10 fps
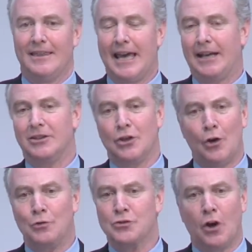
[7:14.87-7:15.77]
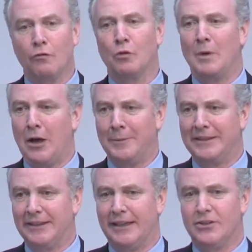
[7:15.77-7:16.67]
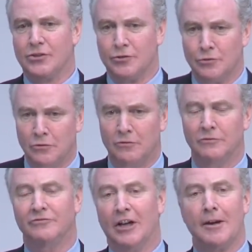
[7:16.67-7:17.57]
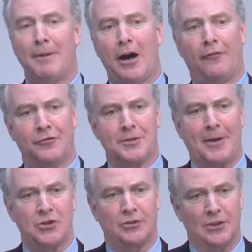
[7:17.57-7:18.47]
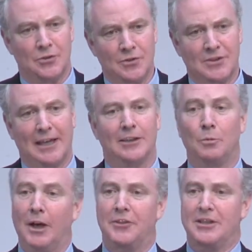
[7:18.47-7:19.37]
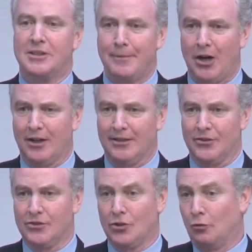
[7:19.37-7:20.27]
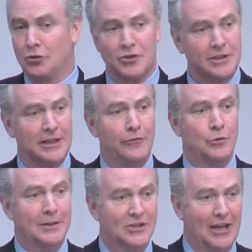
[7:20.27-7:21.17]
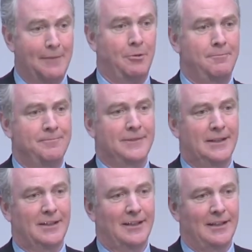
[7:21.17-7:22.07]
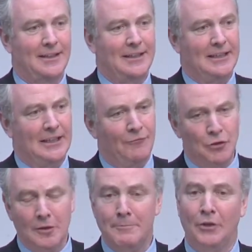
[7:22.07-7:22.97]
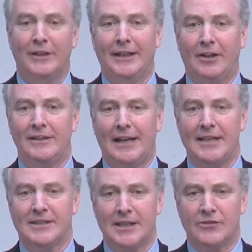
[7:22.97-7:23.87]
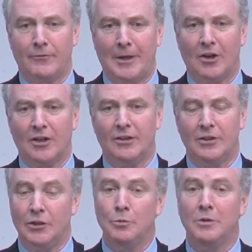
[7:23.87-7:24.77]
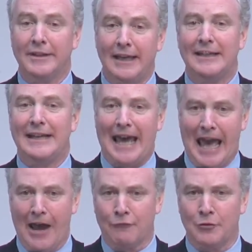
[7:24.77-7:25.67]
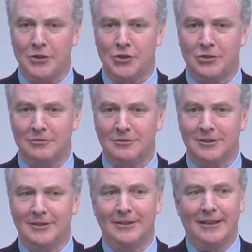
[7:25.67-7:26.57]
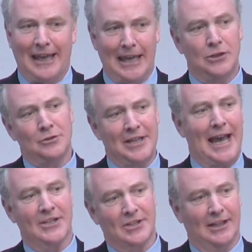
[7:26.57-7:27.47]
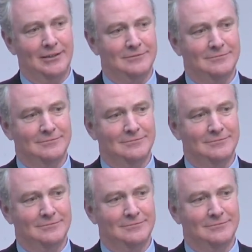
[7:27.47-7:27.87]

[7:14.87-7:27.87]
that goes overwhelmingly to very powerful special interests and the wealthiest Americans. So just to give you an example, if you're a millionaire in the United States of America, you will get an average annual tax cut